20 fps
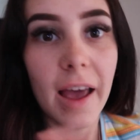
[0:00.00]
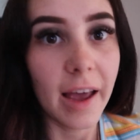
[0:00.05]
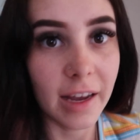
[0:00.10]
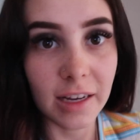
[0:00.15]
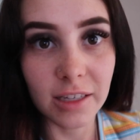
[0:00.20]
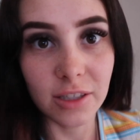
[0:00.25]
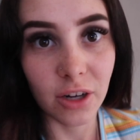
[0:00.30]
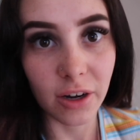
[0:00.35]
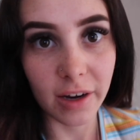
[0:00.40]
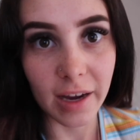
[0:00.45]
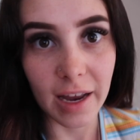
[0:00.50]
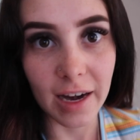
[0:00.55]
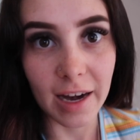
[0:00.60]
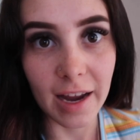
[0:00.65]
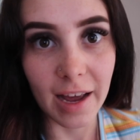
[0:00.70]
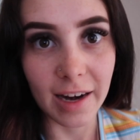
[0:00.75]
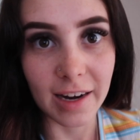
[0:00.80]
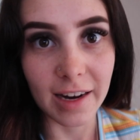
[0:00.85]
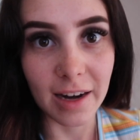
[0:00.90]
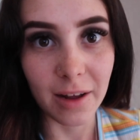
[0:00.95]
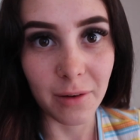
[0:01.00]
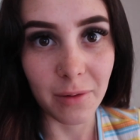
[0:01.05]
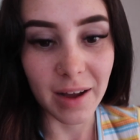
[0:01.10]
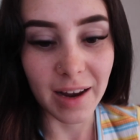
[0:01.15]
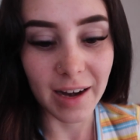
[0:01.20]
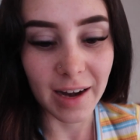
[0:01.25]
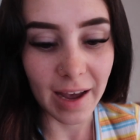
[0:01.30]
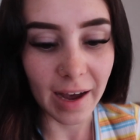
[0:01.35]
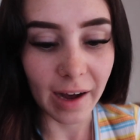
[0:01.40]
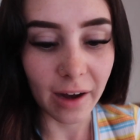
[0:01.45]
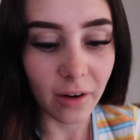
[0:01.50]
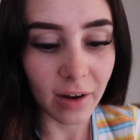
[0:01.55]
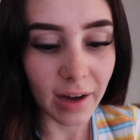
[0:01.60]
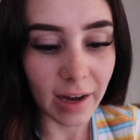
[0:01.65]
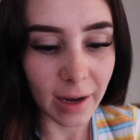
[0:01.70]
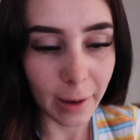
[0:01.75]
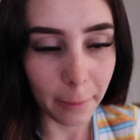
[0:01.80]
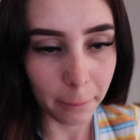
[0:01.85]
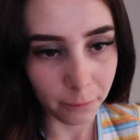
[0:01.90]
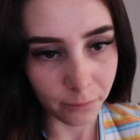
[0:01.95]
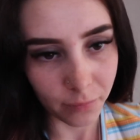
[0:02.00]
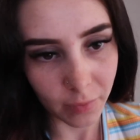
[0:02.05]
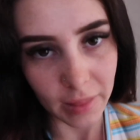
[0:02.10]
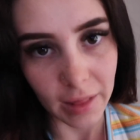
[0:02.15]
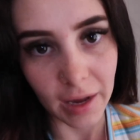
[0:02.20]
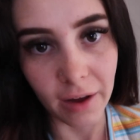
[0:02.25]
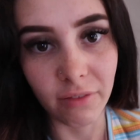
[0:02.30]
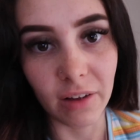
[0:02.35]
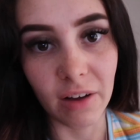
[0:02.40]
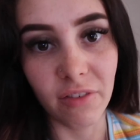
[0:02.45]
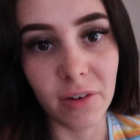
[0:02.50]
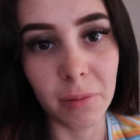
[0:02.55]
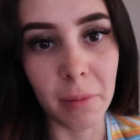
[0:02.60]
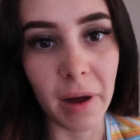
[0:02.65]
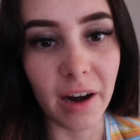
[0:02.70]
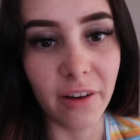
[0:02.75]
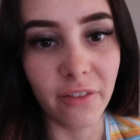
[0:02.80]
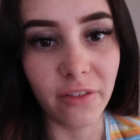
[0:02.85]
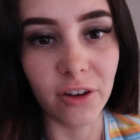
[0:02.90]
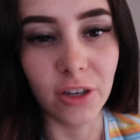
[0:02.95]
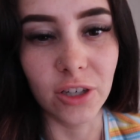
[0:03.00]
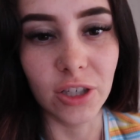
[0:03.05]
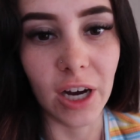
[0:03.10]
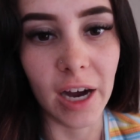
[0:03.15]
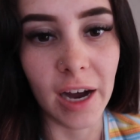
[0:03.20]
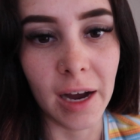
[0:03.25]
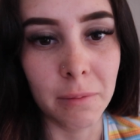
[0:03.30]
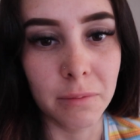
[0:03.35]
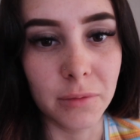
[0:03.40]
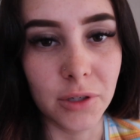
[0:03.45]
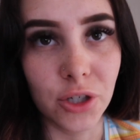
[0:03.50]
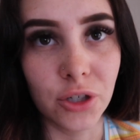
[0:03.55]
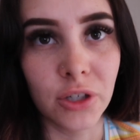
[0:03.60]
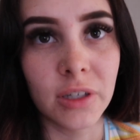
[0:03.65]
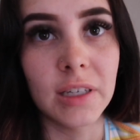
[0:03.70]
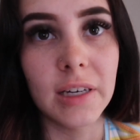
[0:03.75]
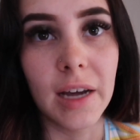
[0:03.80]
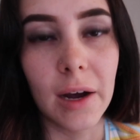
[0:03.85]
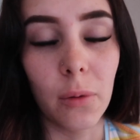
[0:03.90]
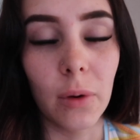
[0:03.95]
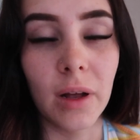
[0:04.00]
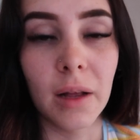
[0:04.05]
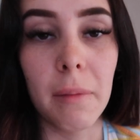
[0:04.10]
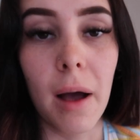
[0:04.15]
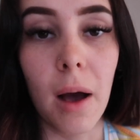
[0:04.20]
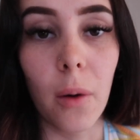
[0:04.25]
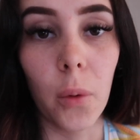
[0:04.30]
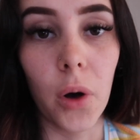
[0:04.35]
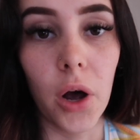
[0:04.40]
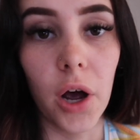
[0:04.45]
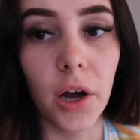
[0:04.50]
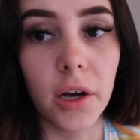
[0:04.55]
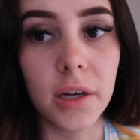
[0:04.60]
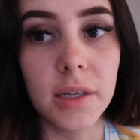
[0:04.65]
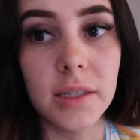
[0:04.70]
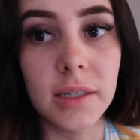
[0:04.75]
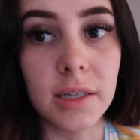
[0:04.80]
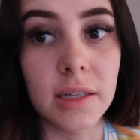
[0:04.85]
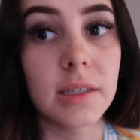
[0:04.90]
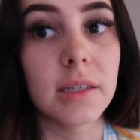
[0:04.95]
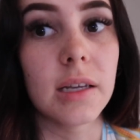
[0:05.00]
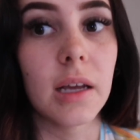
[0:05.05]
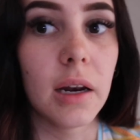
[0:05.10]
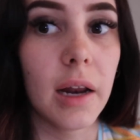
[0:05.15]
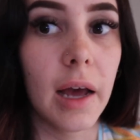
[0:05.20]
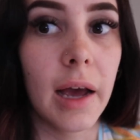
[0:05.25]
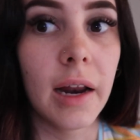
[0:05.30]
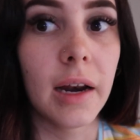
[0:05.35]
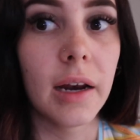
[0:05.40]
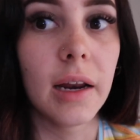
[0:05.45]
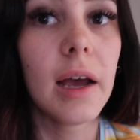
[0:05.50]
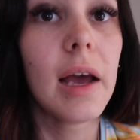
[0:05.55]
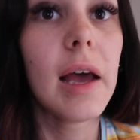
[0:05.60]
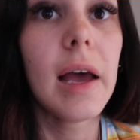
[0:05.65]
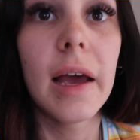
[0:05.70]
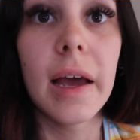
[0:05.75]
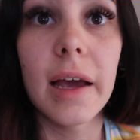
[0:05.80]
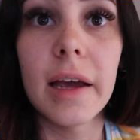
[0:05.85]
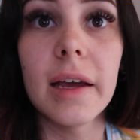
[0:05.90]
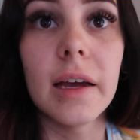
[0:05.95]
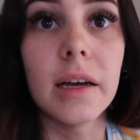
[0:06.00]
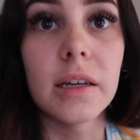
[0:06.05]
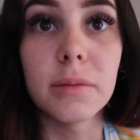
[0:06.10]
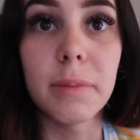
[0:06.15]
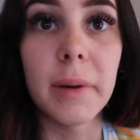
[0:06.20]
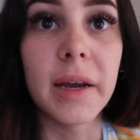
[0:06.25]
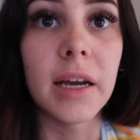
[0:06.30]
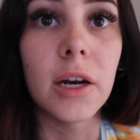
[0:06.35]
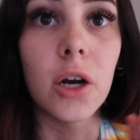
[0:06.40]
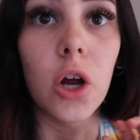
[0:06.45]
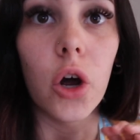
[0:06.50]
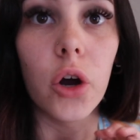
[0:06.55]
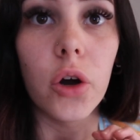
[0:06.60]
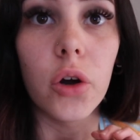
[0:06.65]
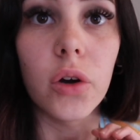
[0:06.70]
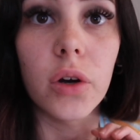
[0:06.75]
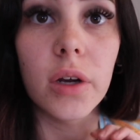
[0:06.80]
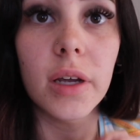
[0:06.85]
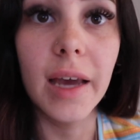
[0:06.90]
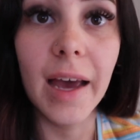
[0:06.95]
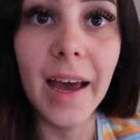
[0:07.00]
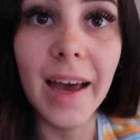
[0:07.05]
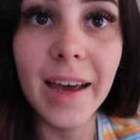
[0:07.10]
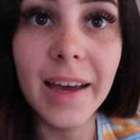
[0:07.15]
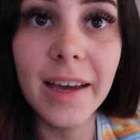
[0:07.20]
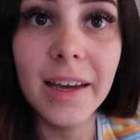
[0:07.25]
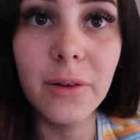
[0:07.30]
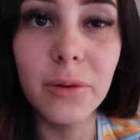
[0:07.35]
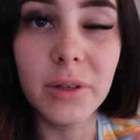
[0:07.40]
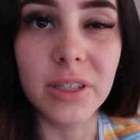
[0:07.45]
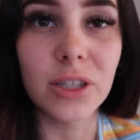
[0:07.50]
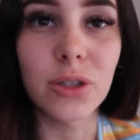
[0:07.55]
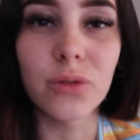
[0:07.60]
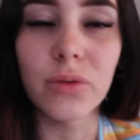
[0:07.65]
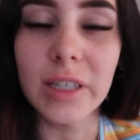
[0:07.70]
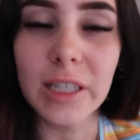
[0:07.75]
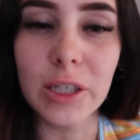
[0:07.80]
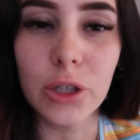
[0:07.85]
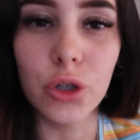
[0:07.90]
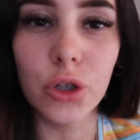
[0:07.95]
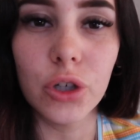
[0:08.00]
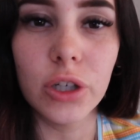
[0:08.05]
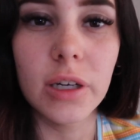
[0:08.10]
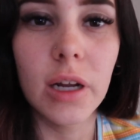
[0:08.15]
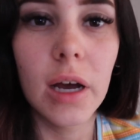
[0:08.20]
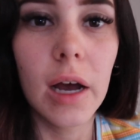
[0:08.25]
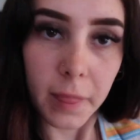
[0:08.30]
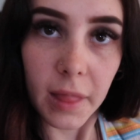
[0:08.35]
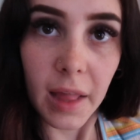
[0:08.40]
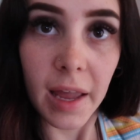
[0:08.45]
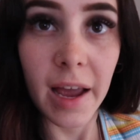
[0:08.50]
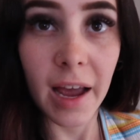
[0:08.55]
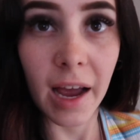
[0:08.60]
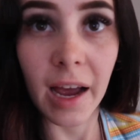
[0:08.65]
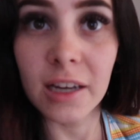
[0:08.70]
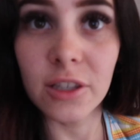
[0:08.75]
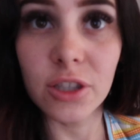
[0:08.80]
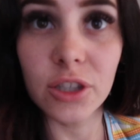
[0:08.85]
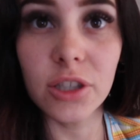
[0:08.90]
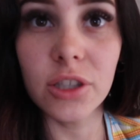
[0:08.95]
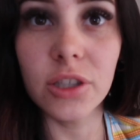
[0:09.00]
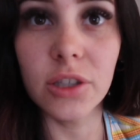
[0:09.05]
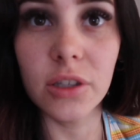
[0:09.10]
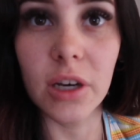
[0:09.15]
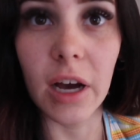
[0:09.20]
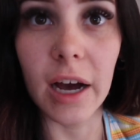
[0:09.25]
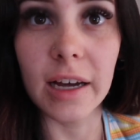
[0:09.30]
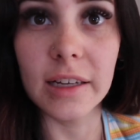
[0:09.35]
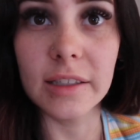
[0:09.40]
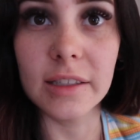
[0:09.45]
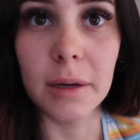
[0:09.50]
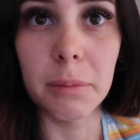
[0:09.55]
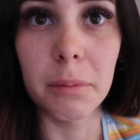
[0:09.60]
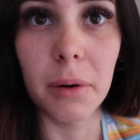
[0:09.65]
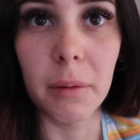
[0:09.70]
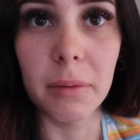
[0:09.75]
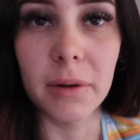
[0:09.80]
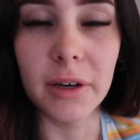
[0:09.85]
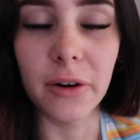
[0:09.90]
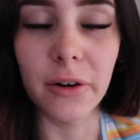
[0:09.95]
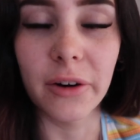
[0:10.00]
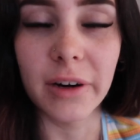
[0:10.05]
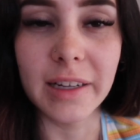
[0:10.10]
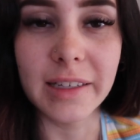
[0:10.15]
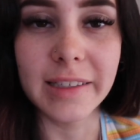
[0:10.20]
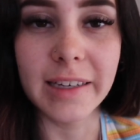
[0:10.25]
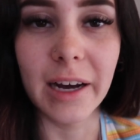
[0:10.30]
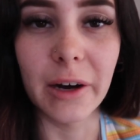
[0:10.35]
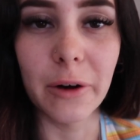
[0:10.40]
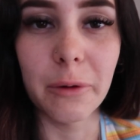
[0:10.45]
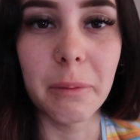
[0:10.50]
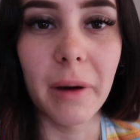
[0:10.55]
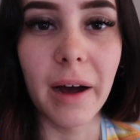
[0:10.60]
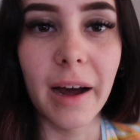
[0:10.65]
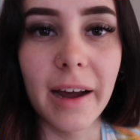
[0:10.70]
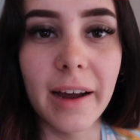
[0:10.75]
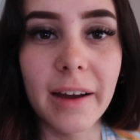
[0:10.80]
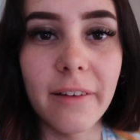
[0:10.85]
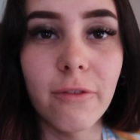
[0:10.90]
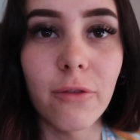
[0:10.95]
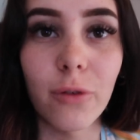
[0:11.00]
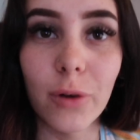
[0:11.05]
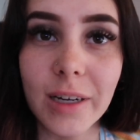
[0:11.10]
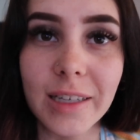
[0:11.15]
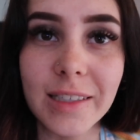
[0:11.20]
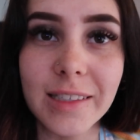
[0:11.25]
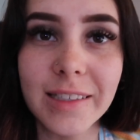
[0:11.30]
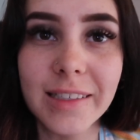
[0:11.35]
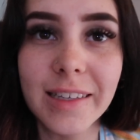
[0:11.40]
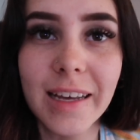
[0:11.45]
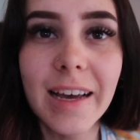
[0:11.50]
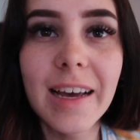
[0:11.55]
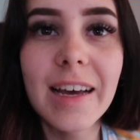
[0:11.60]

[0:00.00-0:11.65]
he's not getting out anywhere now. I've left him out a few times during the day while I'm at work since then, and he has been okay, which is really good. As you guys can probably already tell, my voice